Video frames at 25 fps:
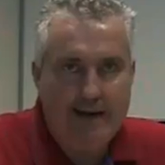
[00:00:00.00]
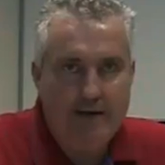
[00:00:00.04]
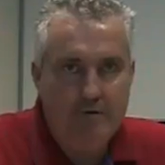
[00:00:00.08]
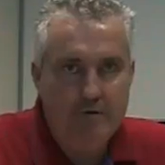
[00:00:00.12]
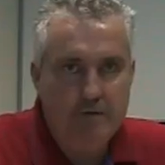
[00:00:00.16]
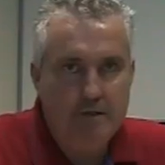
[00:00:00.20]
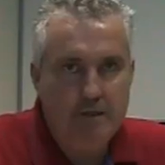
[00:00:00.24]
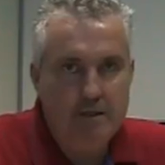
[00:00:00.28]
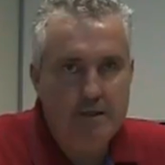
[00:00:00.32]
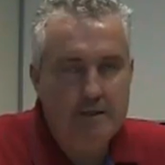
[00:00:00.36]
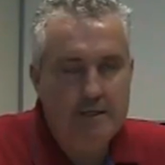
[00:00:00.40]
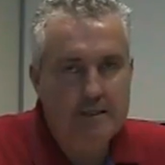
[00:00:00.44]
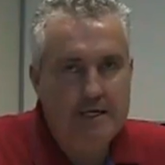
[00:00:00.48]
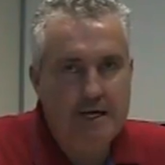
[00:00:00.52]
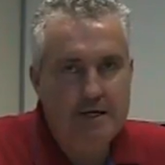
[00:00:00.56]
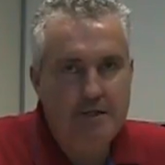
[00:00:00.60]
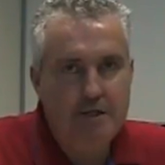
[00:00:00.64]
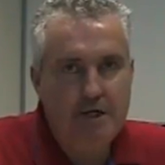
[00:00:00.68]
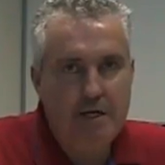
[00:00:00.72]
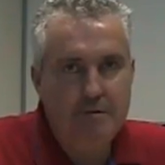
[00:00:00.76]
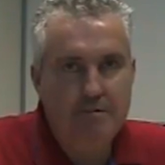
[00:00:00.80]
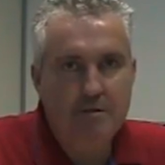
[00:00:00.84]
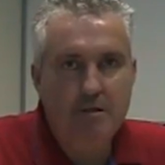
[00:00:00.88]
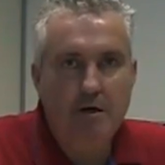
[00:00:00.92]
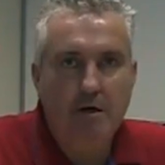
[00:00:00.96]
out
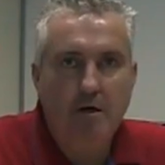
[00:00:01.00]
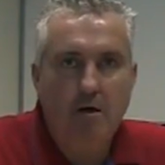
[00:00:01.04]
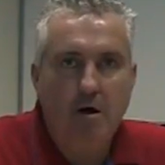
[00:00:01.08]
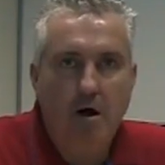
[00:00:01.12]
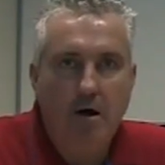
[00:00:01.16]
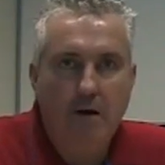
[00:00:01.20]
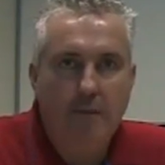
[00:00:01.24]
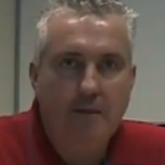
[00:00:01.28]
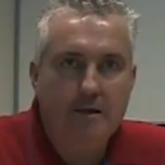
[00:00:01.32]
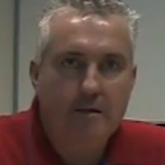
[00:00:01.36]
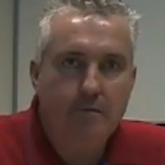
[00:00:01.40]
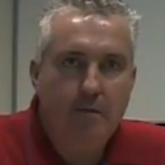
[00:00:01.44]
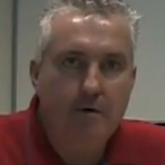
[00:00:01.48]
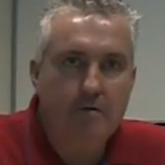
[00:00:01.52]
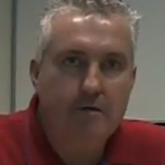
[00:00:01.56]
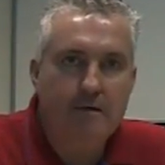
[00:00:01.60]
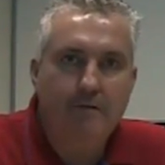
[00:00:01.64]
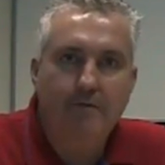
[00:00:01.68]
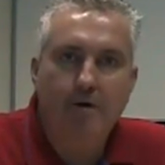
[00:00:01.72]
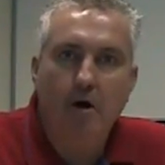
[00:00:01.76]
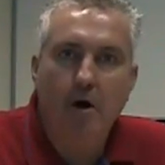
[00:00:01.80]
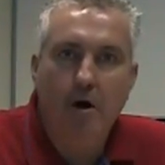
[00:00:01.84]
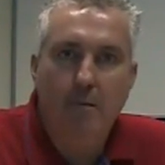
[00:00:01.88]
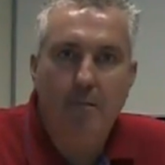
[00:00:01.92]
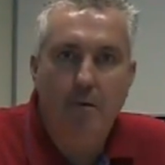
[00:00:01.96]
stanjames.com. I suppose
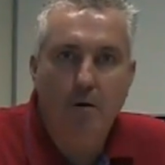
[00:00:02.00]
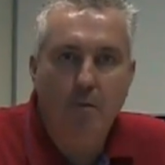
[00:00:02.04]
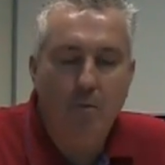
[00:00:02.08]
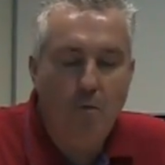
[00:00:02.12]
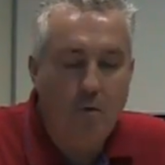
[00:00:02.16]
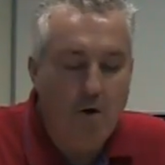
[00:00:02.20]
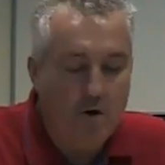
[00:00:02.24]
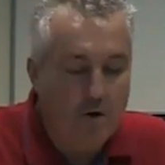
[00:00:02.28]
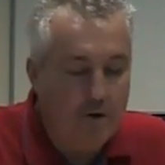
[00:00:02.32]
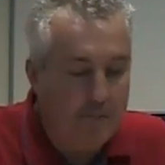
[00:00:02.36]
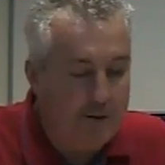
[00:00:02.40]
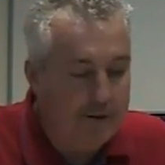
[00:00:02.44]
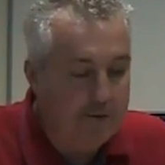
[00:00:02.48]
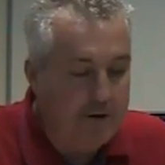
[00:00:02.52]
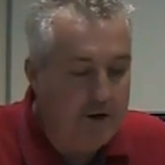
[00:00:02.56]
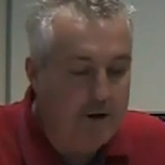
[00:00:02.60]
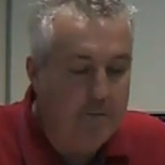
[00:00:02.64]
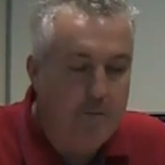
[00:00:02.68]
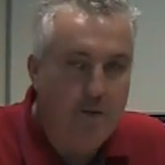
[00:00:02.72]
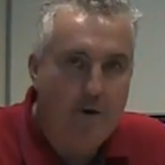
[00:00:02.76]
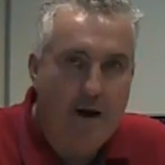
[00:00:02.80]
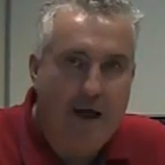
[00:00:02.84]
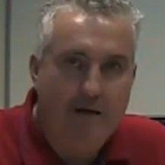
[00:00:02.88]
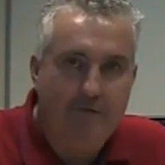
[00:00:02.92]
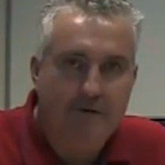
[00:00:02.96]
I've got to put one up. I'm going
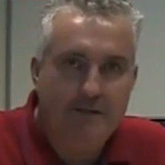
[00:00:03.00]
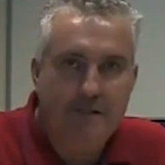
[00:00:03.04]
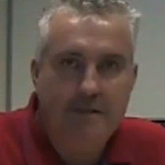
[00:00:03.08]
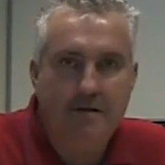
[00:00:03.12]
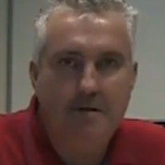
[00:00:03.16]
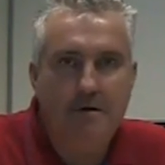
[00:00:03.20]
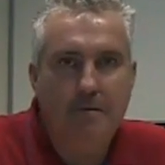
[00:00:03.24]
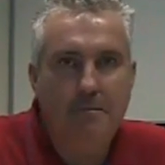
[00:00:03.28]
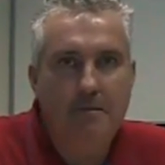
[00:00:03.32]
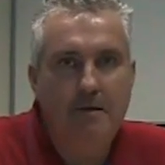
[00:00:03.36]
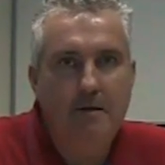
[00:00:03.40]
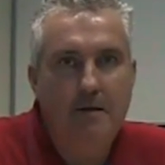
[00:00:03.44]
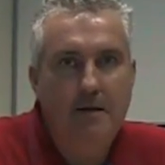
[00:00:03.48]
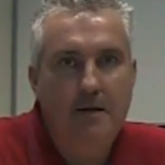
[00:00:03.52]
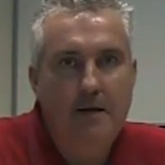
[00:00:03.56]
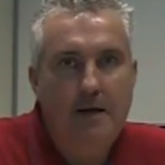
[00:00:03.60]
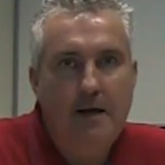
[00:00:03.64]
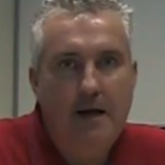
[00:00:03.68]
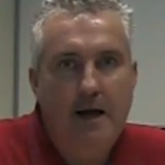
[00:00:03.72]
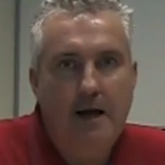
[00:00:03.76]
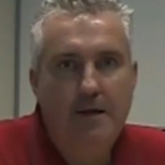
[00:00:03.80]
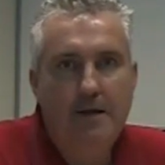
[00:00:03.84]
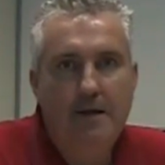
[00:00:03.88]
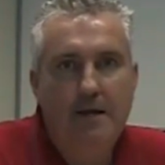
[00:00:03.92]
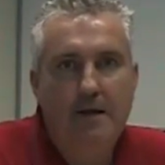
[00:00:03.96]
to put Everton up.
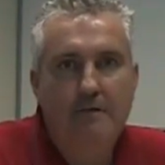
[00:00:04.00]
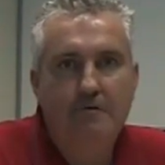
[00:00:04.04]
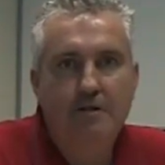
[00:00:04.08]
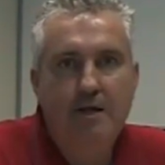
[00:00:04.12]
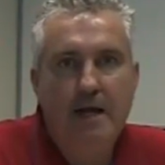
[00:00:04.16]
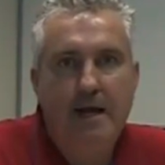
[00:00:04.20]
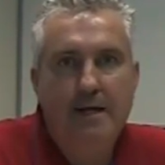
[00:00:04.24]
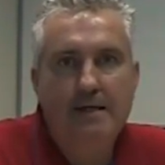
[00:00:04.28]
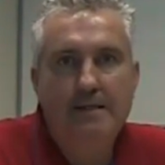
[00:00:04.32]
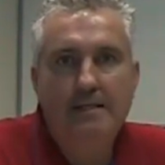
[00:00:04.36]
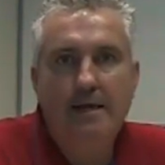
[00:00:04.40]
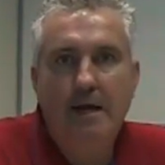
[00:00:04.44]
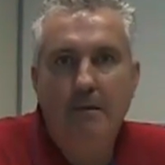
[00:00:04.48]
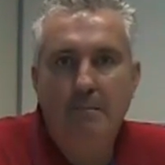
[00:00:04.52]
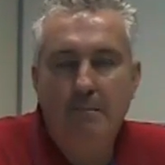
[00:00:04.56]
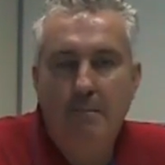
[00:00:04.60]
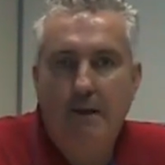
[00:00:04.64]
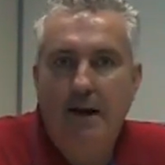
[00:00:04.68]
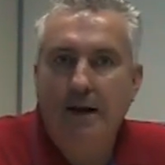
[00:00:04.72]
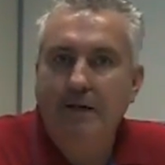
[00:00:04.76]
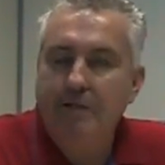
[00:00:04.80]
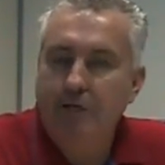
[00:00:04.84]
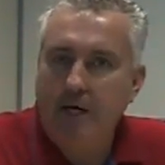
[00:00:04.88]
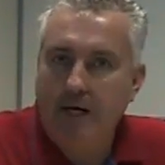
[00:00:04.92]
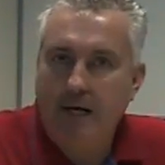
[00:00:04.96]
I think if
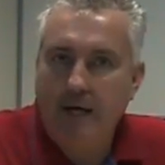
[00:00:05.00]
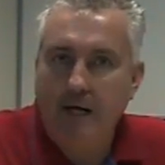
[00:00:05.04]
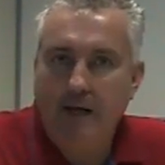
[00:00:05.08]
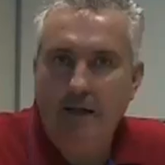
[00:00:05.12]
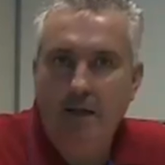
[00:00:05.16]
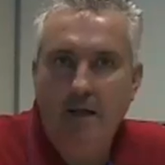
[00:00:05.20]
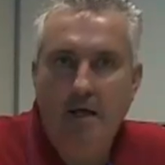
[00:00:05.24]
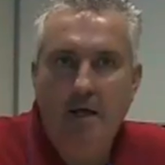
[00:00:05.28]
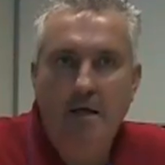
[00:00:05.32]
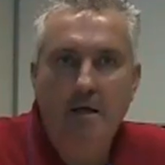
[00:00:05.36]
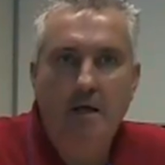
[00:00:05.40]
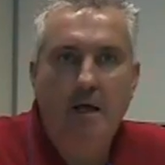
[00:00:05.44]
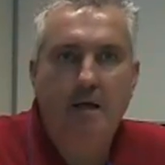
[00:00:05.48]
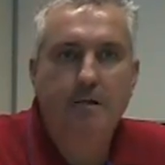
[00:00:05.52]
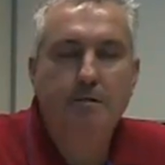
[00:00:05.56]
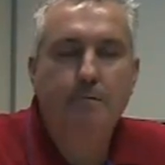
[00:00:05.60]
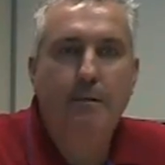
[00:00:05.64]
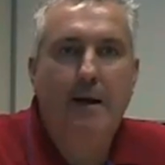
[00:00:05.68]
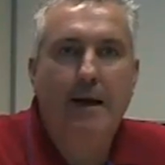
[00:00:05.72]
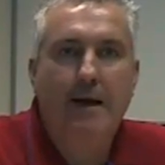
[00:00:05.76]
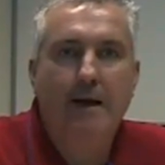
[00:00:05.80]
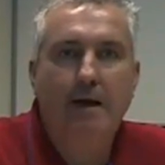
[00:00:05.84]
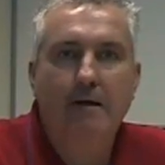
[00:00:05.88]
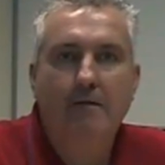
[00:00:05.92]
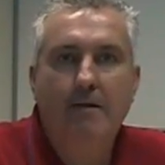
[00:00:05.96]
Jagielka gets
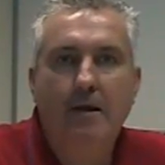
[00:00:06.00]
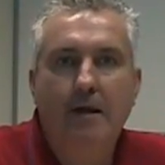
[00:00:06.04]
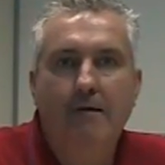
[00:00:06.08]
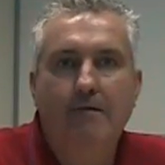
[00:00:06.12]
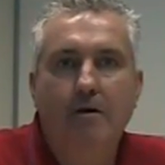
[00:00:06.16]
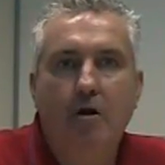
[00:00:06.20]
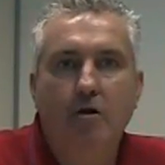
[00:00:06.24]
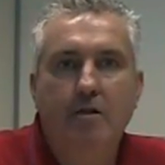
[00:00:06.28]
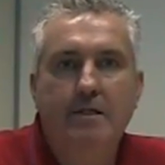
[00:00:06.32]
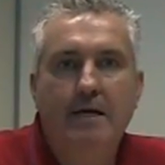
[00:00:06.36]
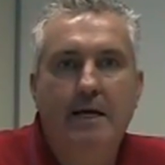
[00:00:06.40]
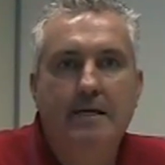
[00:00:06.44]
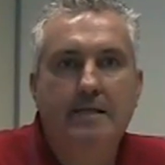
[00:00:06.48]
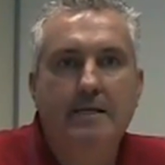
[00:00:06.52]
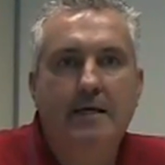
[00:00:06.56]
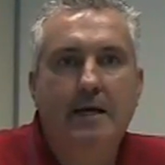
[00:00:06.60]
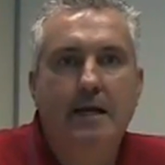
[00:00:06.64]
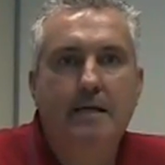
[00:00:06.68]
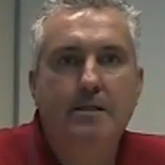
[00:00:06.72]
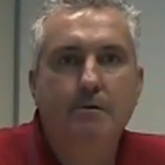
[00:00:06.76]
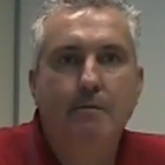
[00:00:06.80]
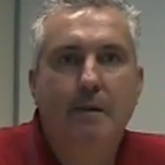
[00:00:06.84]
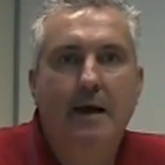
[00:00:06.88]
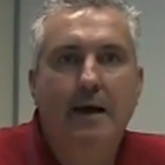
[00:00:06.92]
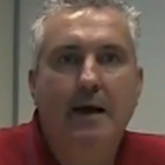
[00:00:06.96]
back, and Nick Arteta
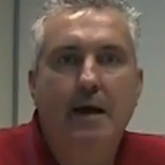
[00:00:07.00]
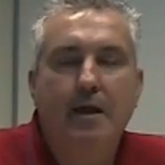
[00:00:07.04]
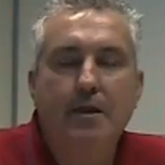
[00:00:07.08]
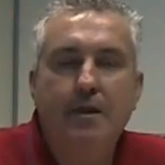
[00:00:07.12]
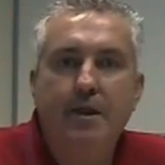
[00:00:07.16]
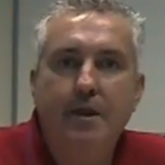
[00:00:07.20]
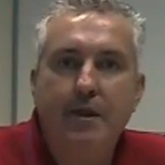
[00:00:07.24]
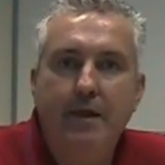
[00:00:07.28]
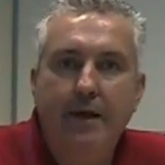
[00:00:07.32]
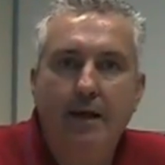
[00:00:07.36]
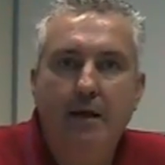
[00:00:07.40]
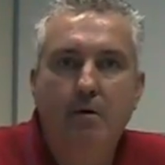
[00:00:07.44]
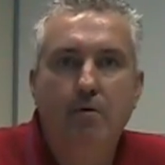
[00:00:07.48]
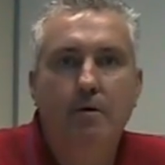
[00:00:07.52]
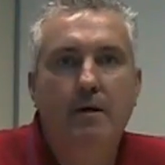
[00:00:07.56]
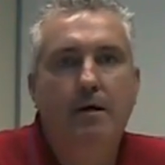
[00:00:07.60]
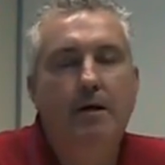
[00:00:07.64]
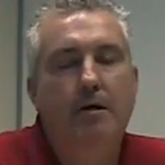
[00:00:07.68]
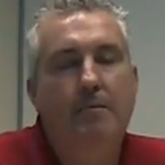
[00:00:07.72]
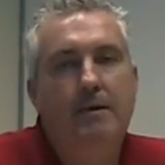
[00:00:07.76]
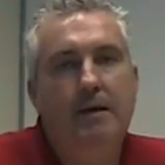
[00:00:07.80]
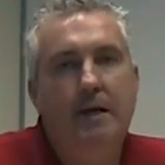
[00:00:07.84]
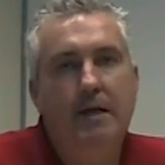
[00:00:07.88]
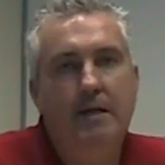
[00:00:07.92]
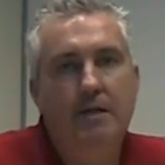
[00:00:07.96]
gets back, I think we're
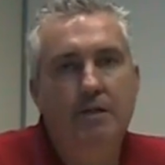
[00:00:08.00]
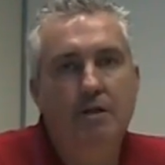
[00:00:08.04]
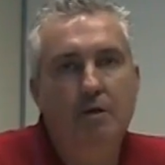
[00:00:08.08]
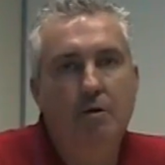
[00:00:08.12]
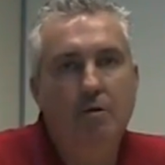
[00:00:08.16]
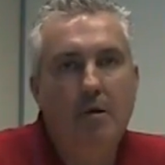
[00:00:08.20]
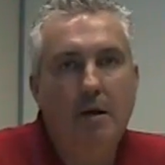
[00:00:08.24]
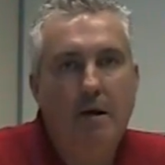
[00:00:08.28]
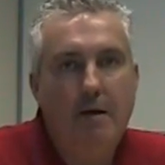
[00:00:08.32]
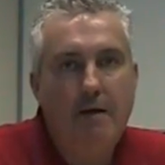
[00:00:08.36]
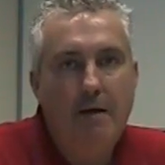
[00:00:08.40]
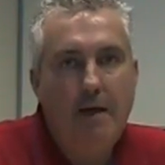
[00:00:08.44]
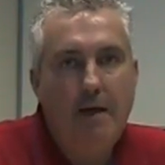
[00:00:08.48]
coming into